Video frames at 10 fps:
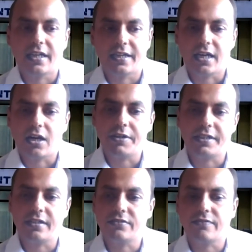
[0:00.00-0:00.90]
and how
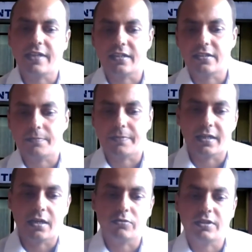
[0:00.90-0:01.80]
it has flagged up
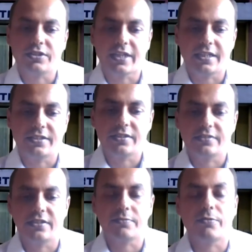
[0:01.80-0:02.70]
and how the challenges
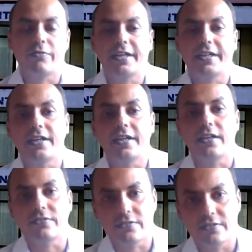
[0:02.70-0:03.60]
it has provided
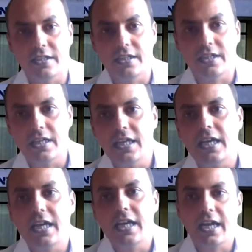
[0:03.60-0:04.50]
us
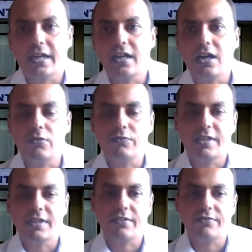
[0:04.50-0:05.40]
and how
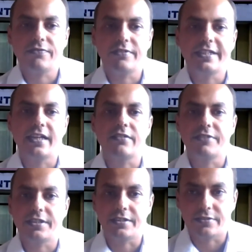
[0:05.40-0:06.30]
we have dealt
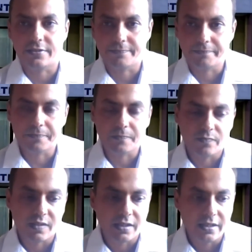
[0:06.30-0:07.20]
with it.
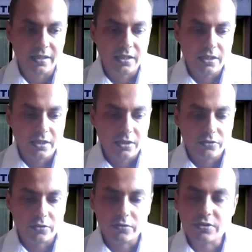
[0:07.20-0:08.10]

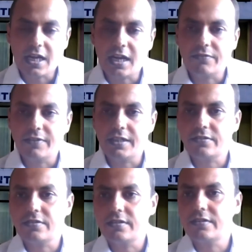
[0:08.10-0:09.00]
So to start
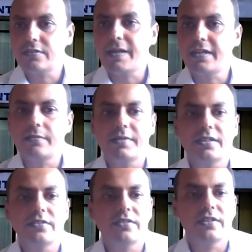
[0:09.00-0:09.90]
with, this pandemic
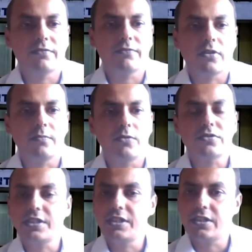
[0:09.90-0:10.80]
is there for almost a